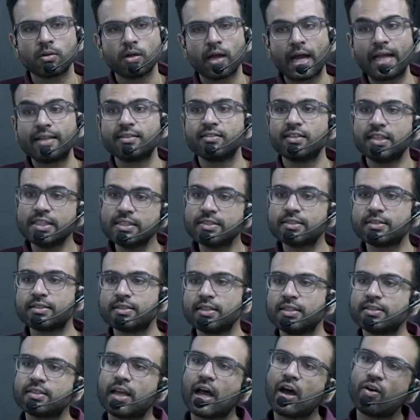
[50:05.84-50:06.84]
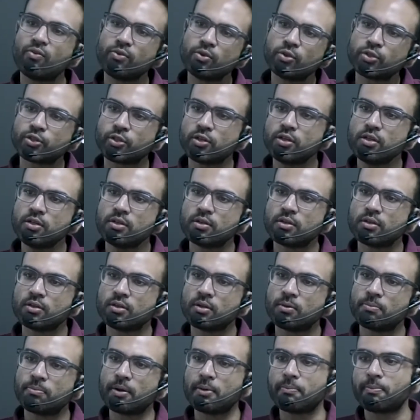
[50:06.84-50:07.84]
And this is how you should
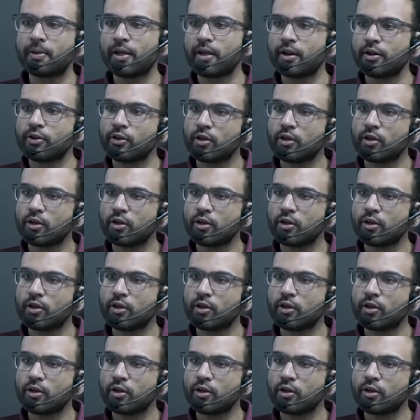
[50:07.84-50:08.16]
prepare